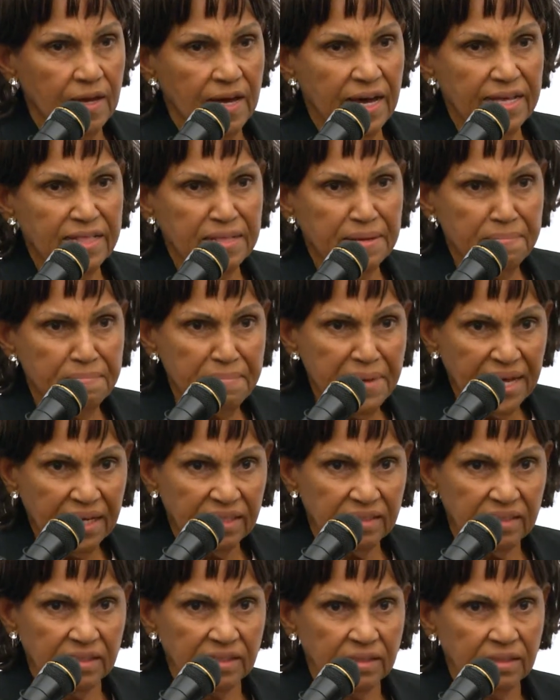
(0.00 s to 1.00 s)
And the
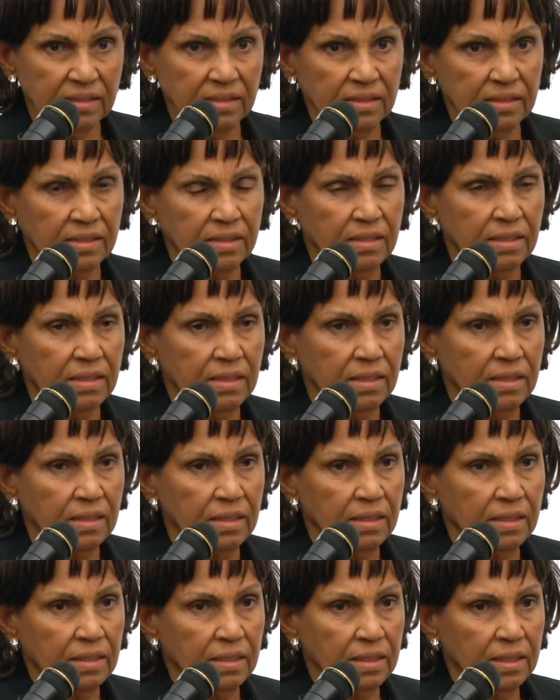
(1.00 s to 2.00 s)
mess
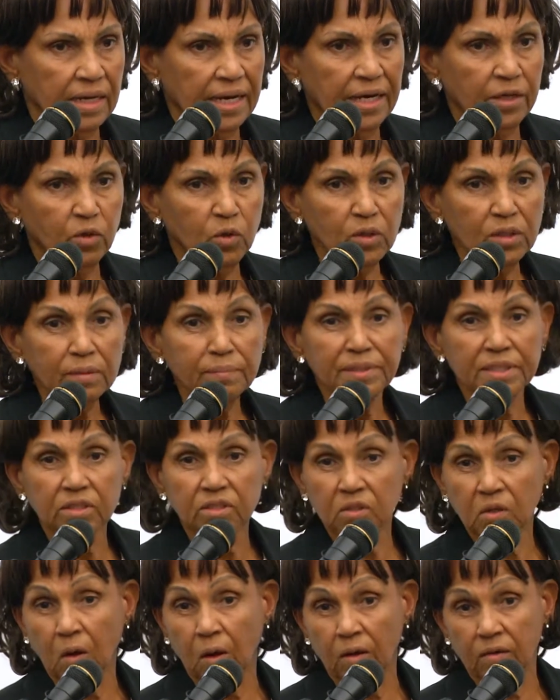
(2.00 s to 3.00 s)
can only be
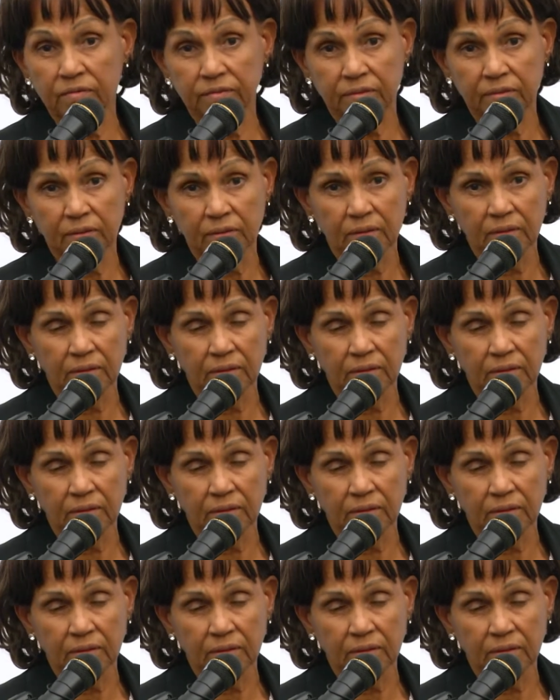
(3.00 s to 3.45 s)
solved